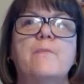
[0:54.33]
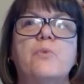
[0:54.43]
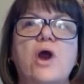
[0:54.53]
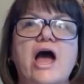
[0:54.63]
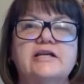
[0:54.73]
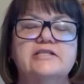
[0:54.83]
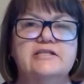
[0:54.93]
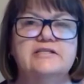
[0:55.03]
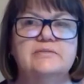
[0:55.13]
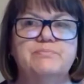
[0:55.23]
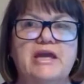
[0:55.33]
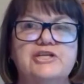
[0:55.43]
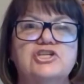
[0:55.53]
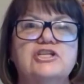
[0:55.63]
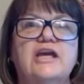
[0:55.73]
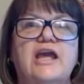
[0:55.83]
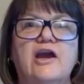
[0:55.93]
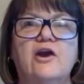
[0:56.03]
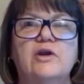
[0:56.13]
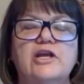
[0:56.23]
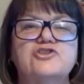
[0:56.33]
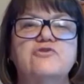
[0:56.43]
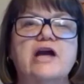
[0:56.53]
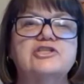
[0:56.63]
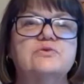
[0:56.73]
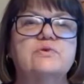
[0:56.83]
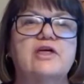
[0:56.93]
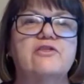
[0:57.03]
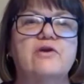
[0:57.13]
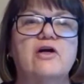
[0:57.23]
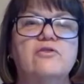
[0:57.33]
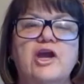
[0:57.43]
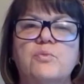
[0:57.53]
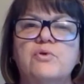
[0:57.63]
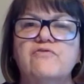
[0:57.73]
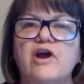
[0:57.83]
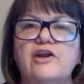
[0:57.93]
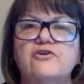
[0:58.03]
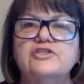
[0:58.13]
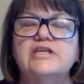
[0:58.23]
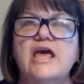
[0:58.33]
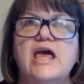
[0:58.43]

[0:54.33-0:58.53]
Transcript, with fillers: practice patient care and interactions with other healthcare providers.